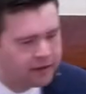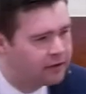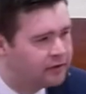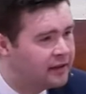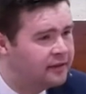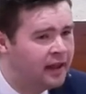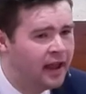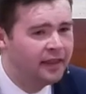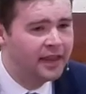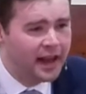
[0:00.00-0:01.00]
us is
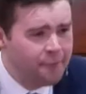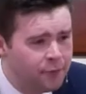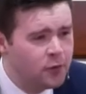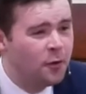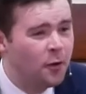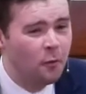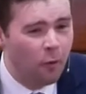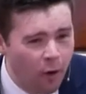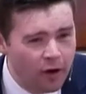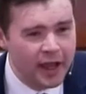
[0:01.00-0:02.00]
that if you are
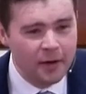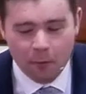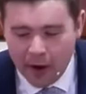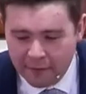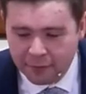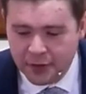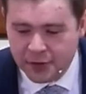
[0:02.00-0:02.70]
walking with the